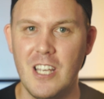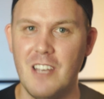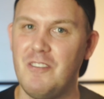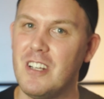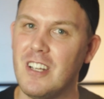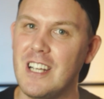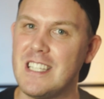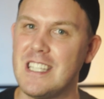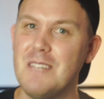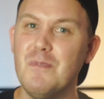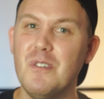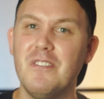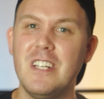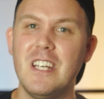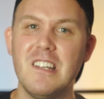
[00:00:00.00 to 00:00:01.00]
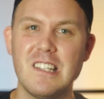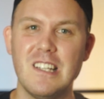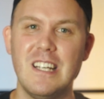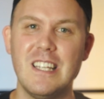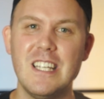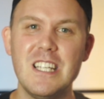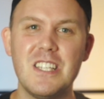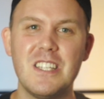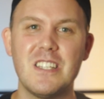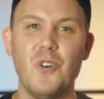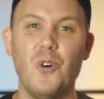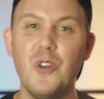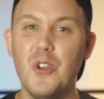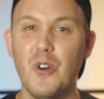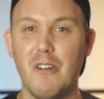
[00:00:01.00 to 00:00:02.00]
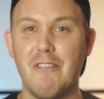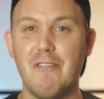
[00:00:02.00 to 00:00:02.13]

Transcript: If you'd like to see more videos like this, or you're